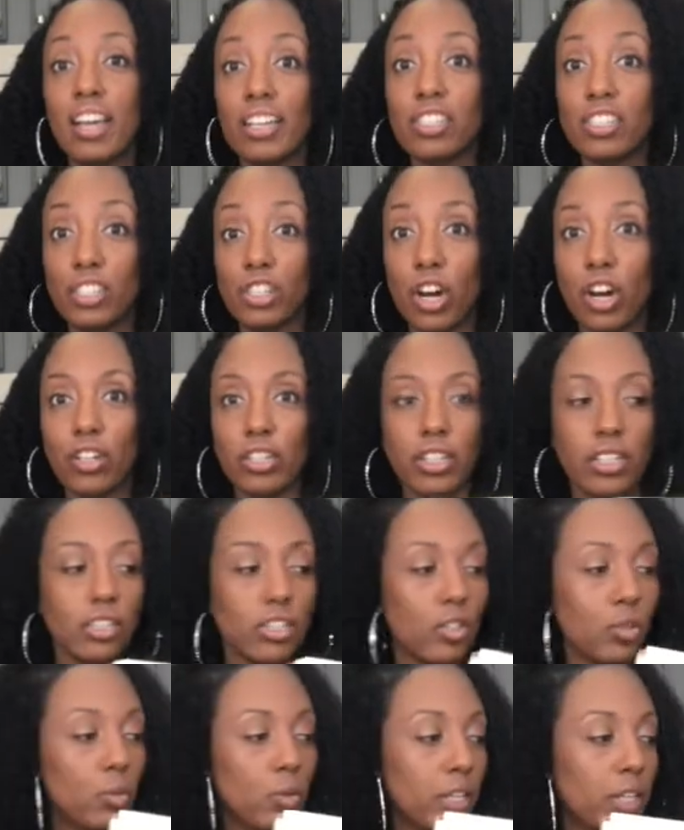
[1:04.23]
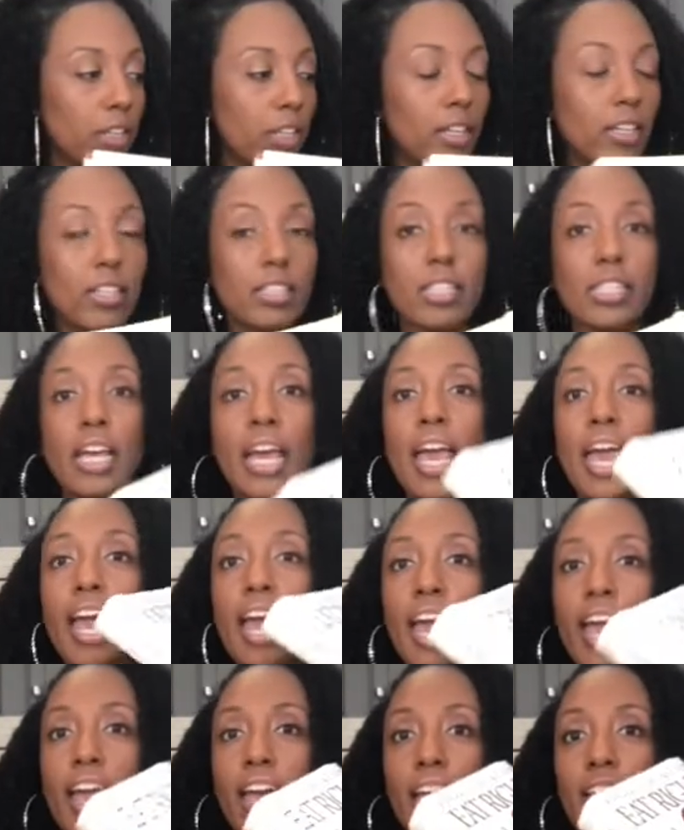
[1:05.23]
I started doing this,
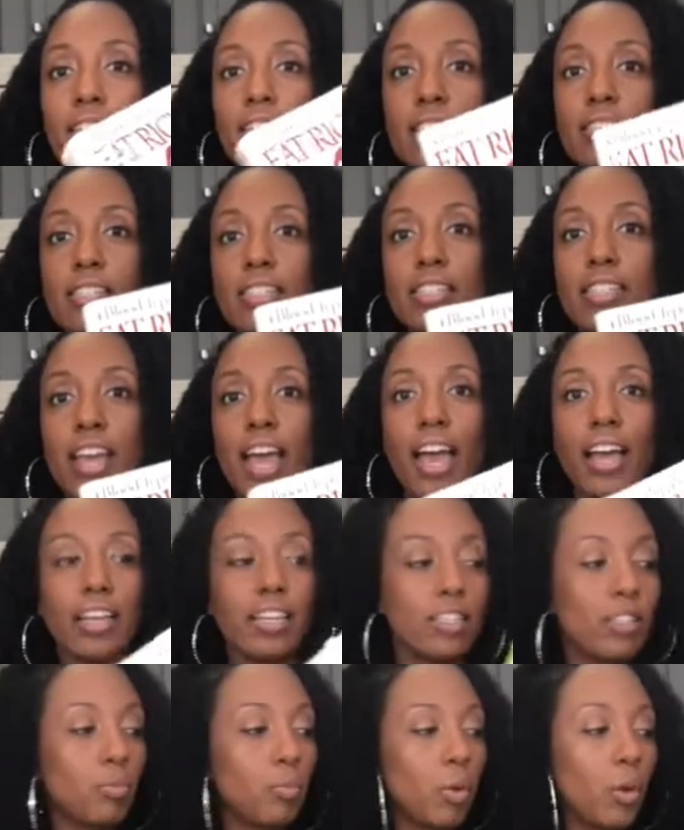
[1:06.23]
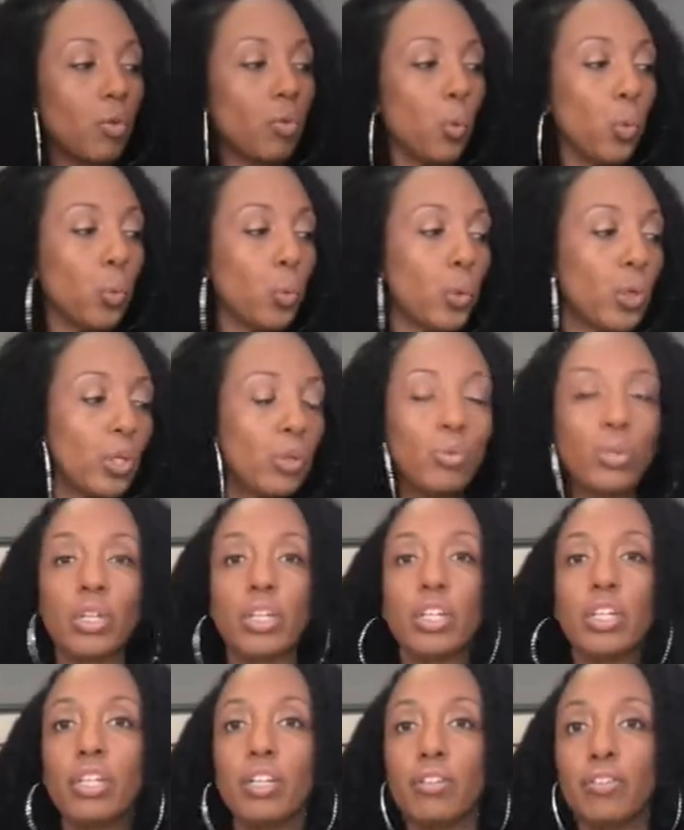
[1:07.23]
and this snack has been really,
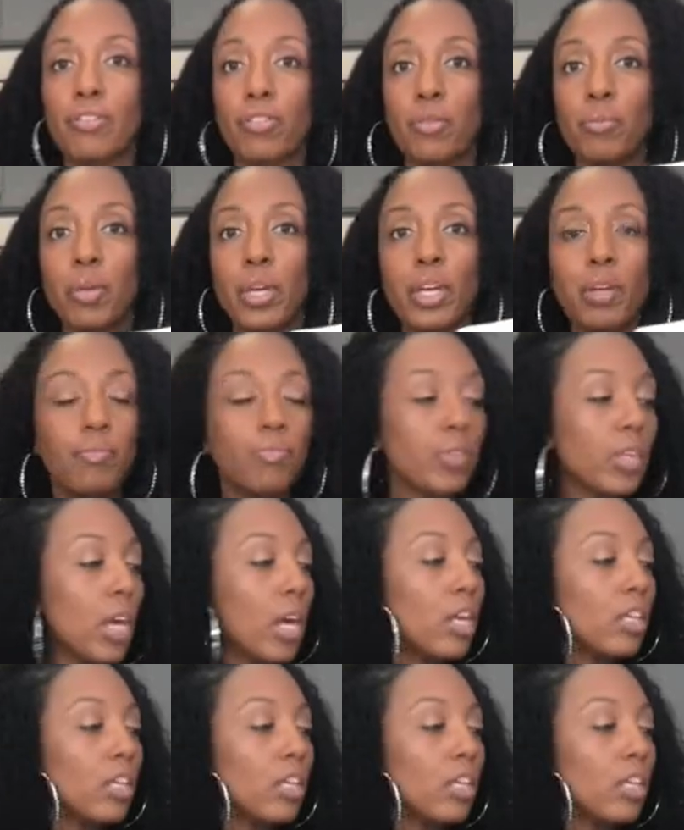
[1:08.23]
really good for me.